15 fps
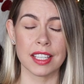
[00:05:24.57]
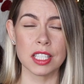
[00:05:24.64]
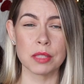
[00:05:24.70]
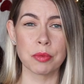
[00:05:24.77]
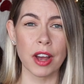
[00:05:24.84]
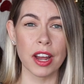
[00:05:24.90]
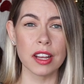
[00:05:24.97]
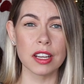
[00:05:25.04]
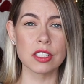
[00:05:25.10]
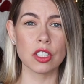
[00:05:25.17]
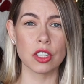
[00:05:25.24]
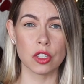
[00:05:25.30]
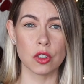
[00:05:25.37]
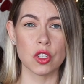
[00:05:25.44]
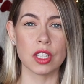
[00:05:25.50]
These products
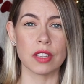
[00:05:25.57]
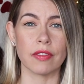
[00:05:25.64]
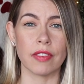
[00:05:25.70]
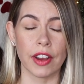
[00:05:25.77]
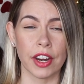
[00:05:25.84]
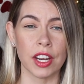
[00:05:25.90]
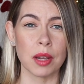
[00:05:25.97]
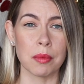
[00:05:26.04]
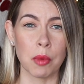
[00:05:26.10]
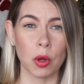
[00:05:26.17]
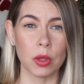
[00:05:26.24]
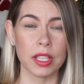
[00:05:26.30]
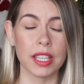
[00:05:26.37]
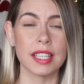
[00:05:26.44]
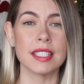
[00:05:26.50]
are usually very
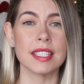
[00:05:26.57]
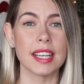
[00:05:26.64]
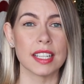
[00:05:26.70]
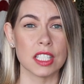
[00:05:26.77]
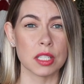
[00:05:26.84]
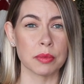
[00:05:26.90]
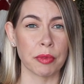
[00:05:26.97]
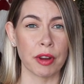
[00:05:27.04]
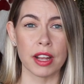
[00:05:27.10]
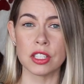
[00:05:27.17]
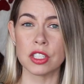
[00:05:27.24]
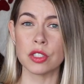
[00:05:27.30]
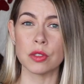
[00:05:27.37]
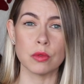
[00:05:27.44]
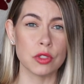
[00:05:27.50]
emollient and
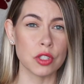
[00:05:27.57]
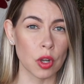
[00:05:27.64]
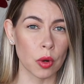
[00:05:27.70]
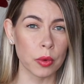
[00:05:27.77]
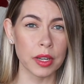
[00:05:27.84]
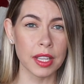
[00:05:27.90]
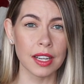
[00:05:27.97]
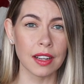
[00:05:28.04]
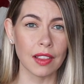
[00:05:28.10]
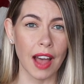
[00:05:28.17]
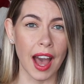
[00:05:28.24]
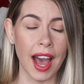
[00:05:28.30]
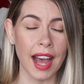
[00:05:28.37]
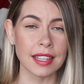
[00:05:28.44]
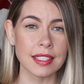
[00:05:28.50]
spreads. So you don't need a
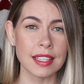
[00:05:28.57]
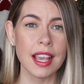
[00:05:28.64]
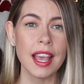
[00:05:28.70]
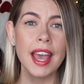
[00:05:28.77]
lot.